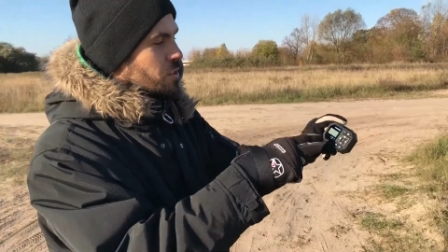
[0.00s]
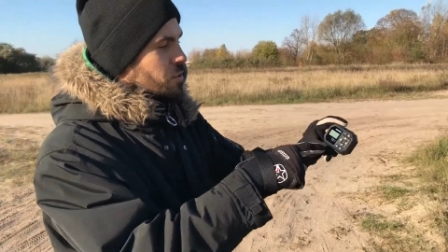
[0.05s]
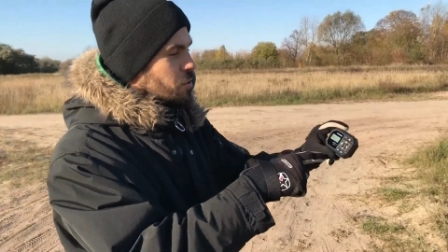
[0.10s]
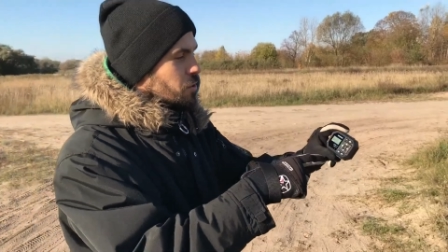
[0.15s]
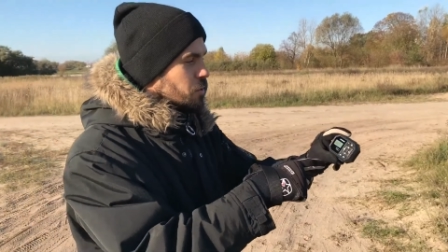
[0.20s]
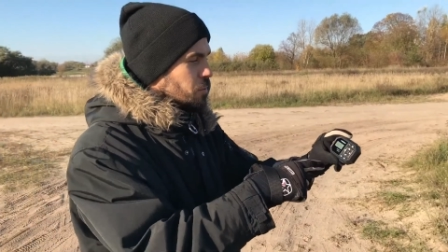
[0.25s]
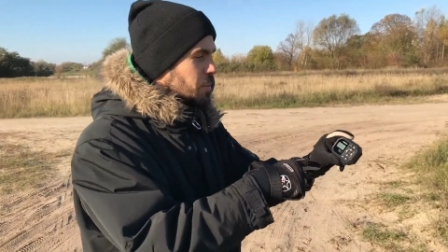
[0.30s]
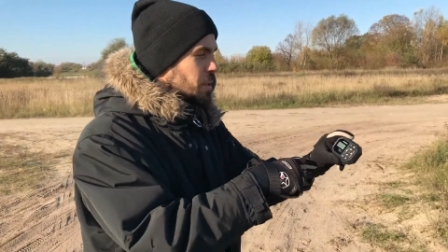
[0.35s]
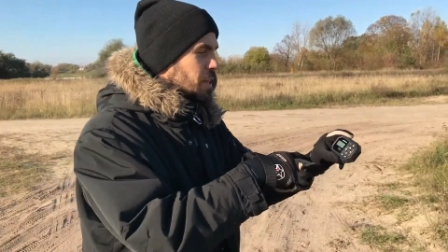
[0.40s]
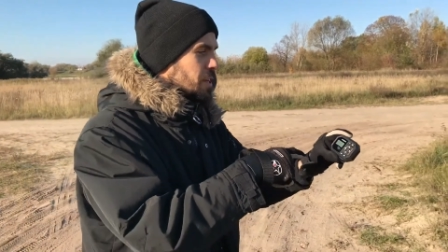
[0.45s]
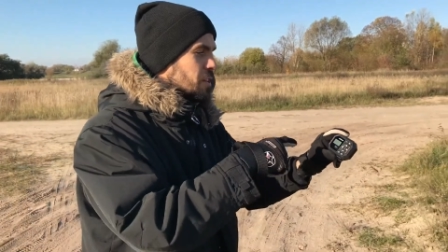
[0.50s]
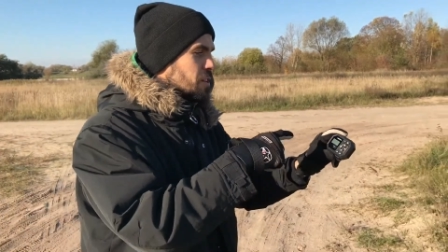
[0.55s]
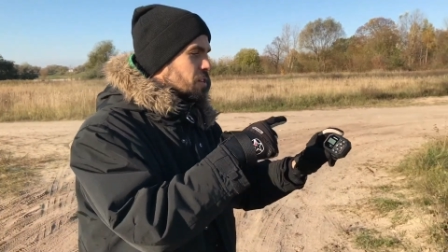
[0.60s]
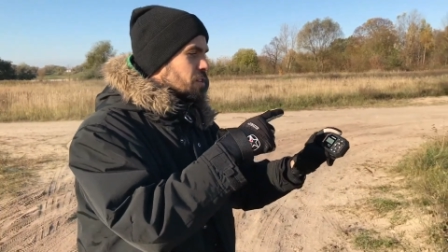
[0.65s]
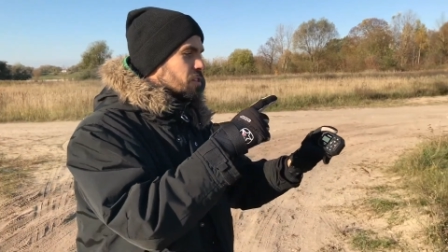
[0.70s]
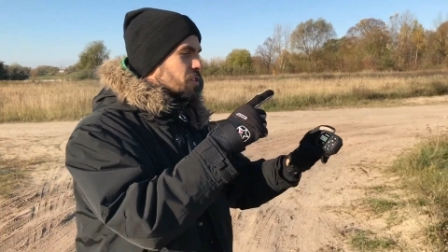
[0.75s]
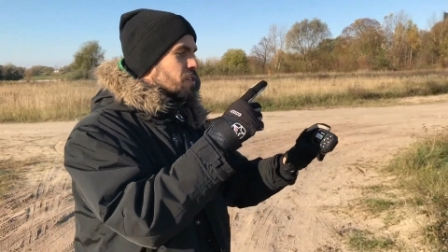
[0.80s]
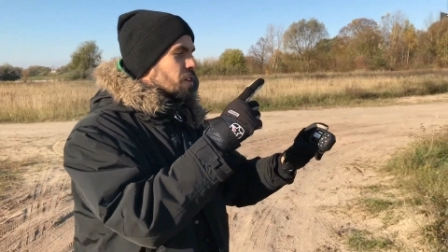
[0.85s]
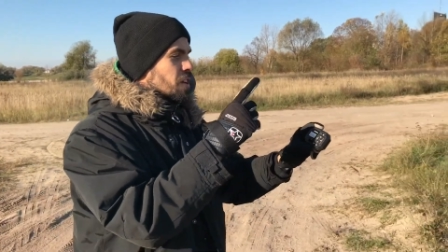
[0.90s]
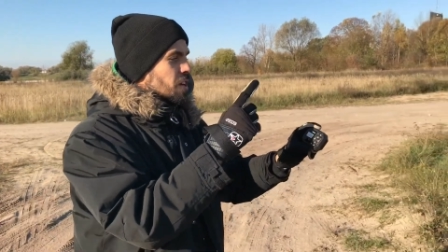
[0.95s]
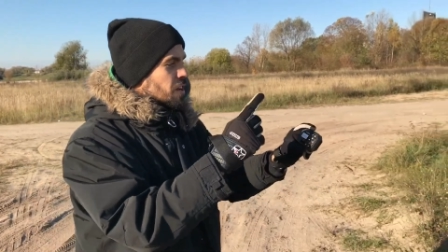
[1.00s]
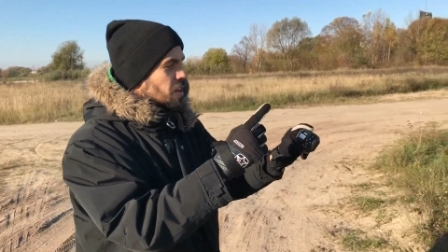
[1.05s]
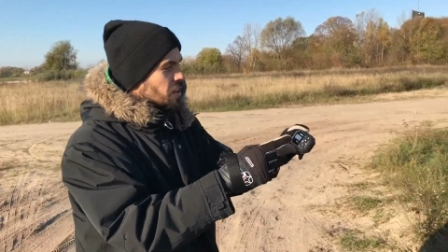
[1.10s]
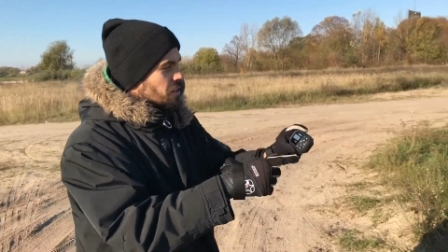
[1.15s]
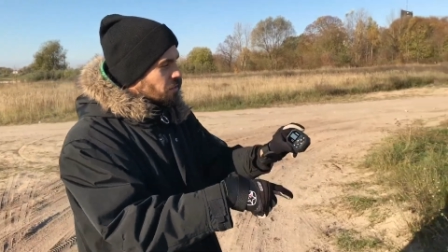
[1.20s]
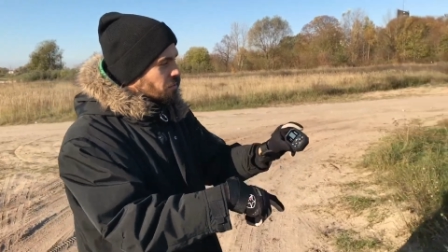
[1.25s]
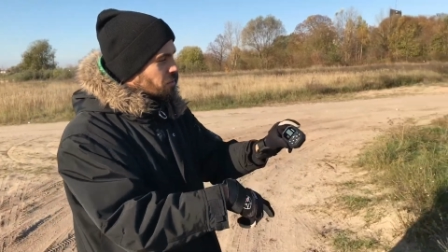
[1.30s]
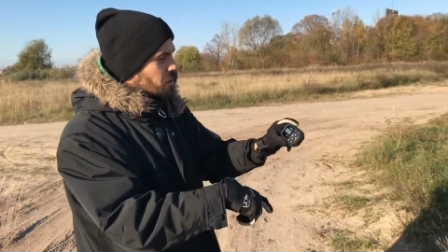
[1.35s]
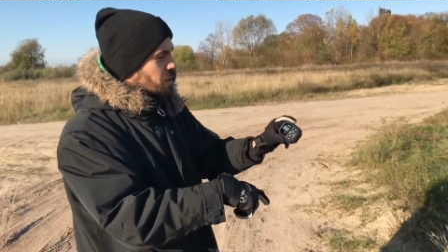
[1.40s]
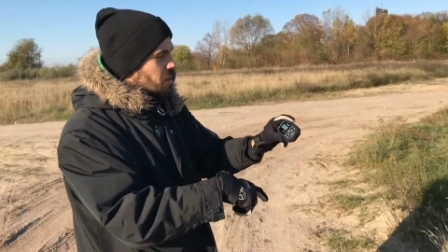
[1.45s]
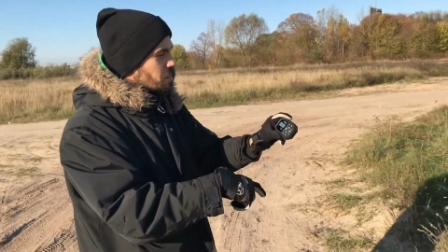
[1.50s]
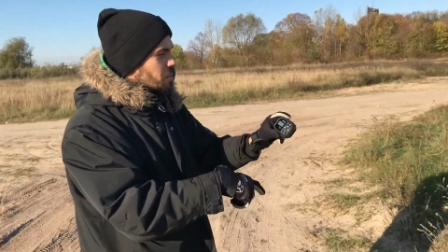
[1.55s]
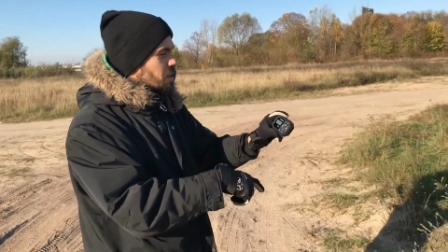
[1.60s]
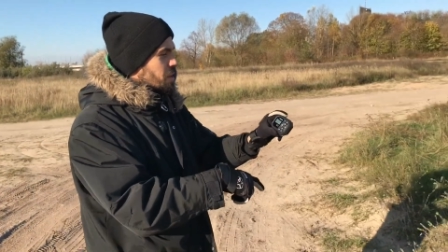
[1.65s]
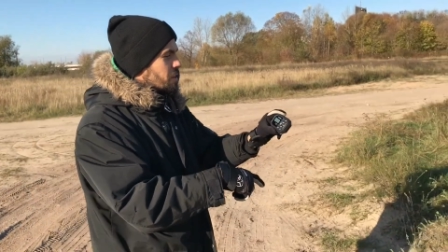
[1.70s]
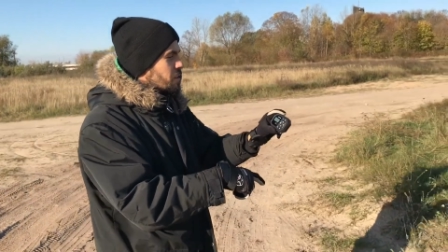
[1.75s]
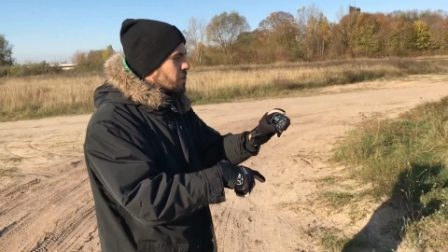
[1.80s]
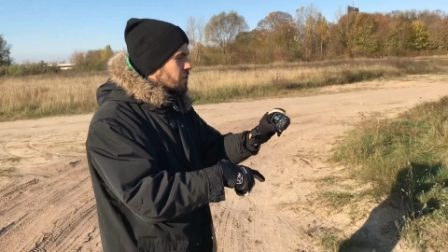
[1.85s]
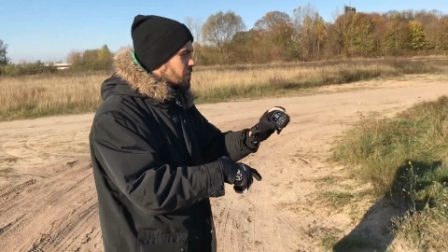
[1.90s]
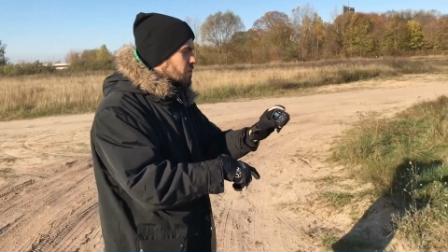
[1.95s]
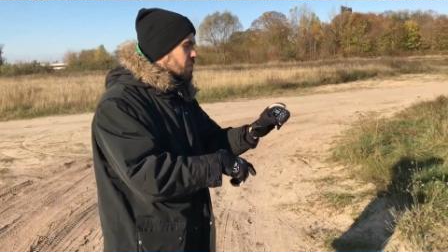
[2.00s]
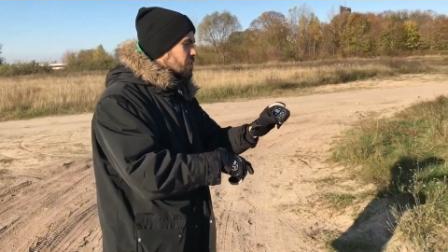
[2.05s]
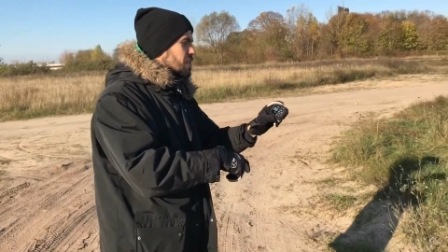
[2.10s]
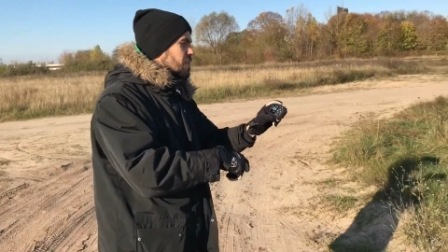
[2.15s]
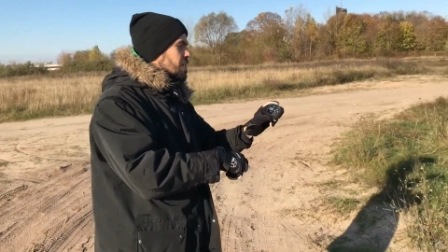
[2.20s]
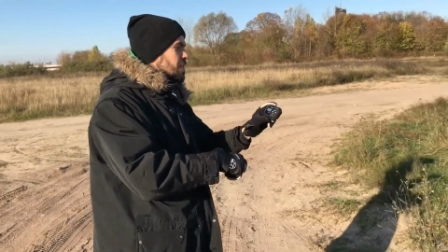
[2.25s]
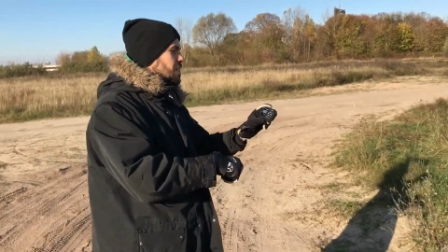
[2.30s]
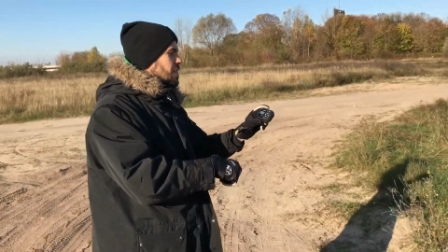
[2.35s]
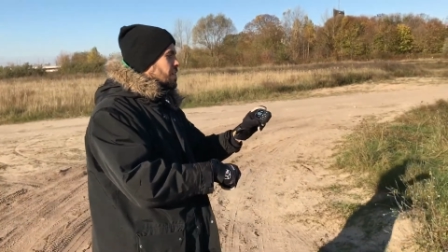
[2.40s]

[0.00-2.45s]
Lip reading: 2 meters, 3 meters.